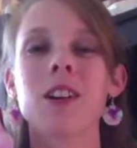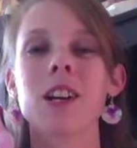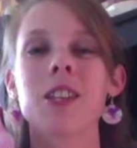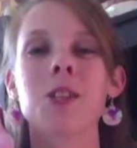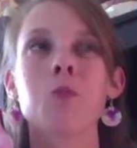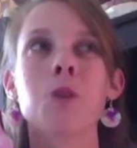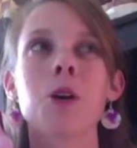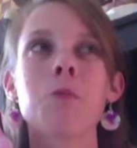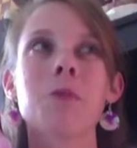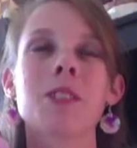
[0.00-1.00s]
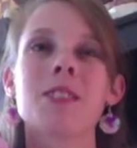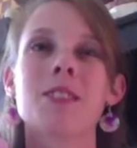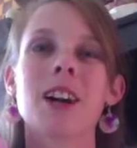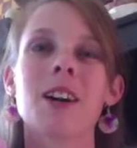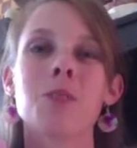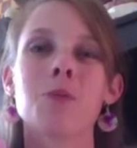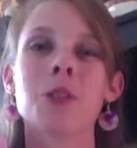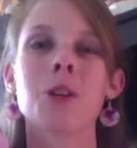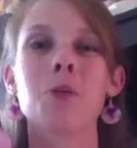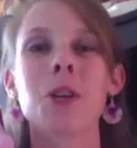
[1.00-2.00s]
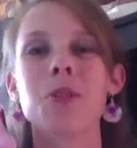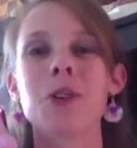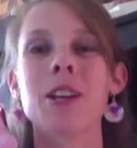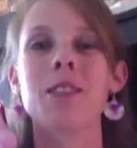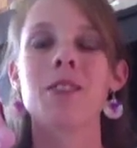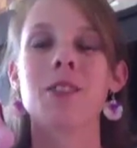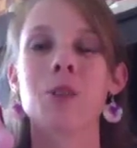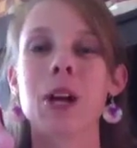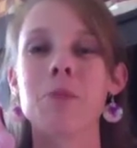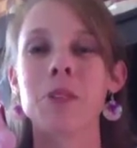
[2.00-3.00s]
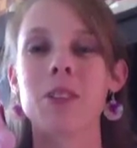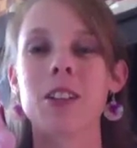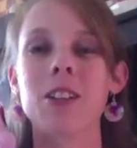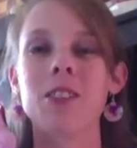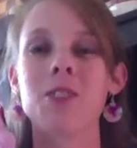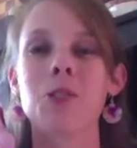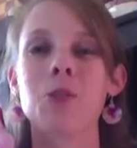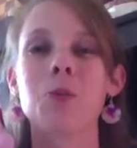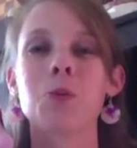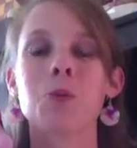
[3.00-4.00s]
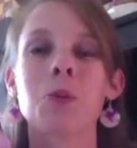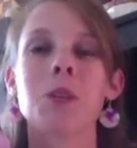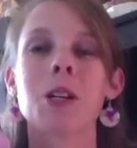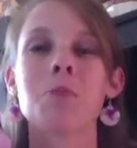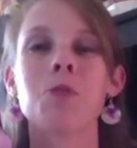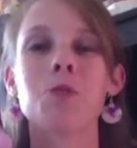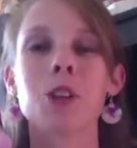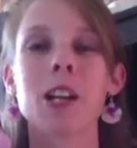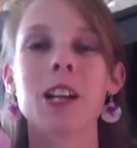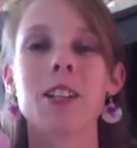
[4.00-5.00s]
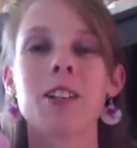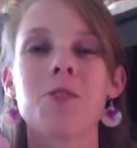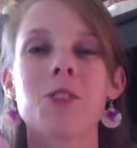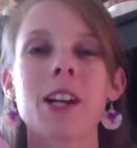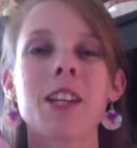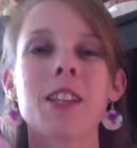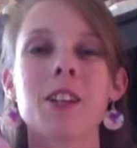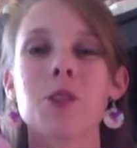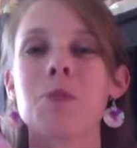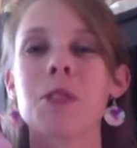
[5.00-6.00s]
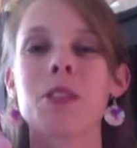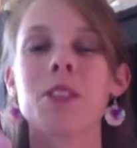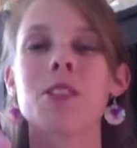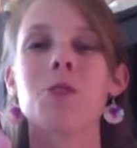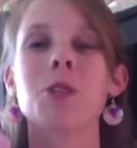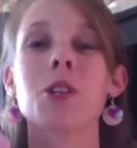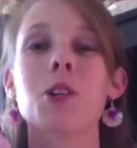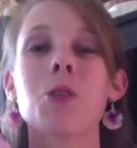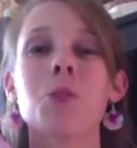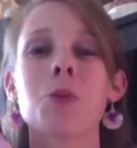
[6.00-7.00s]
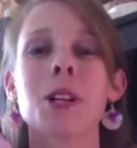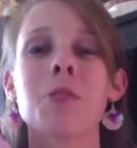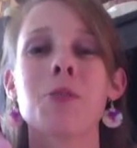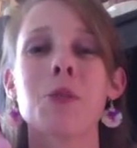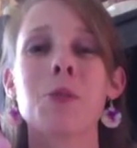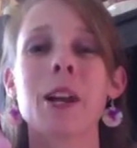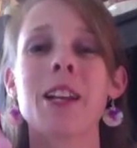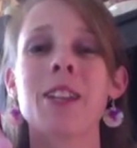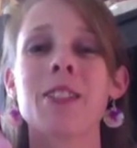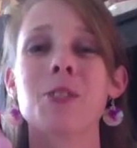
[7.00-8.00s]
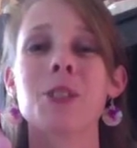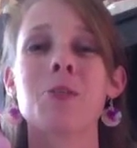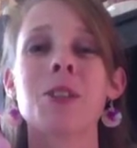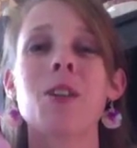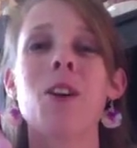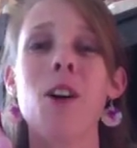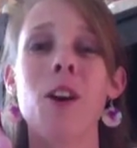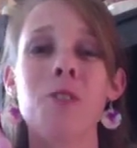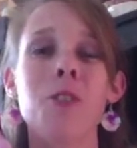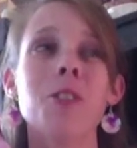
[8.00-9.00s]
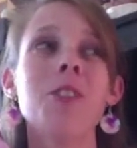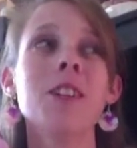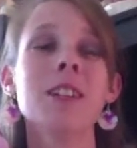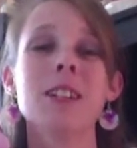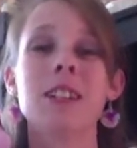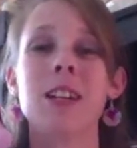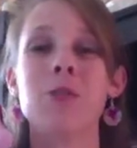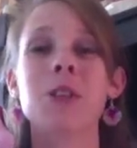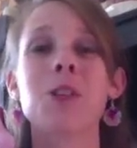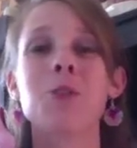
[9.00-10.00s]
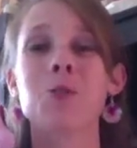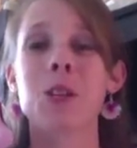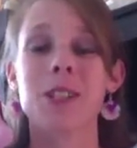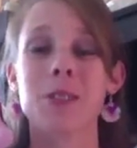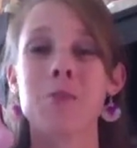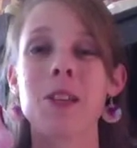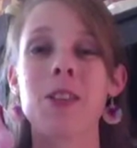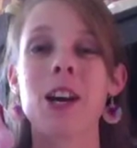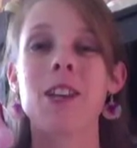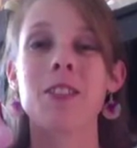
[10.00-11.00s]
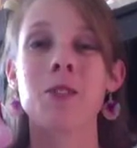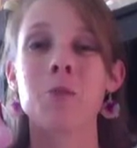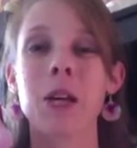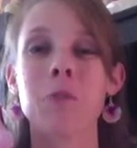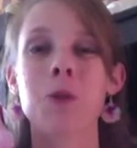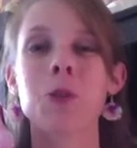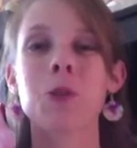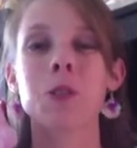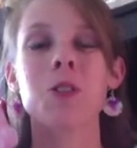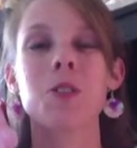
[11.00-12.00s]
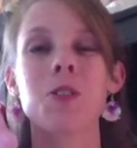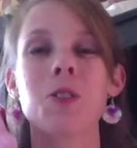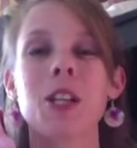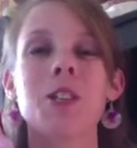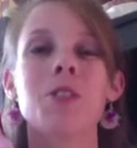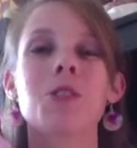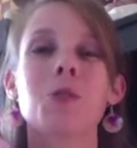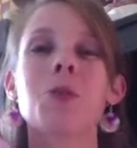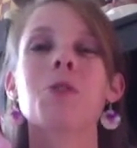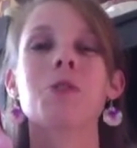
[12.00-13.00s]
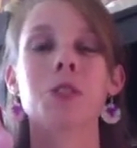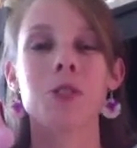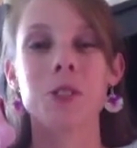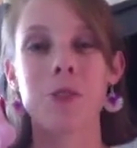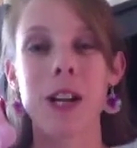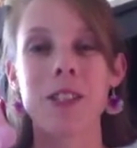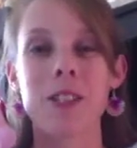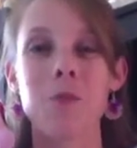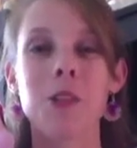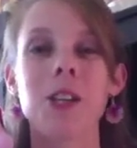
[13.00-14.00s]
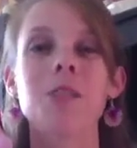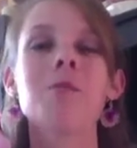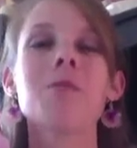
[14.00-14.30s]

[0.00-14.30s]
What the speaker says: I think the problem is that we don't want to write the crappy thing, so we become afraid of writing that crappy thing because we know whatever we write is going to be awful. And we don't want to commit that to paper or to the screen, so we refuse to write something.